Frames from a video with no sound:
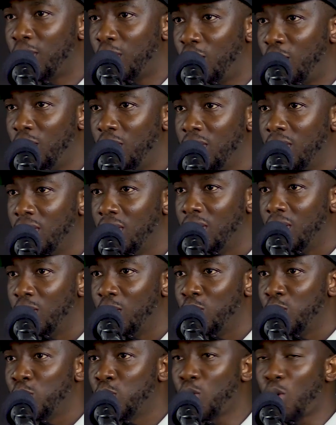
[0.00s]
You know,
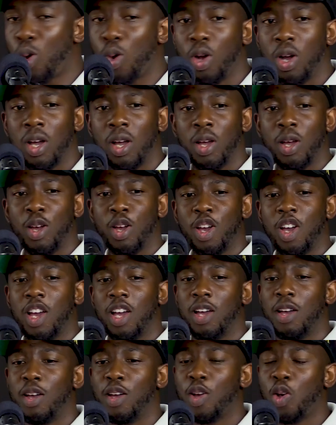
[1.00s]
so
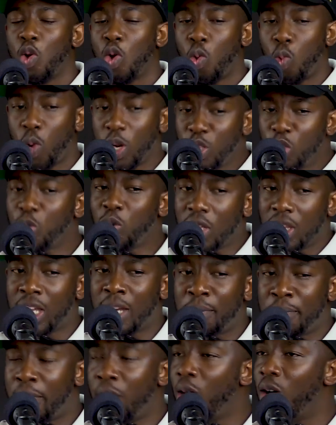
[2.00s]
when you are
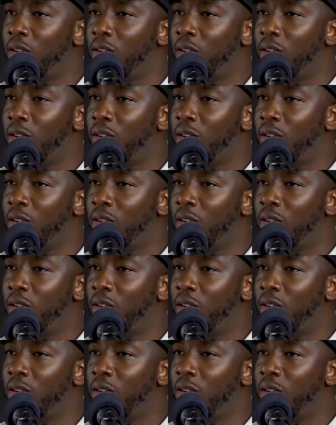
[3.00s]
that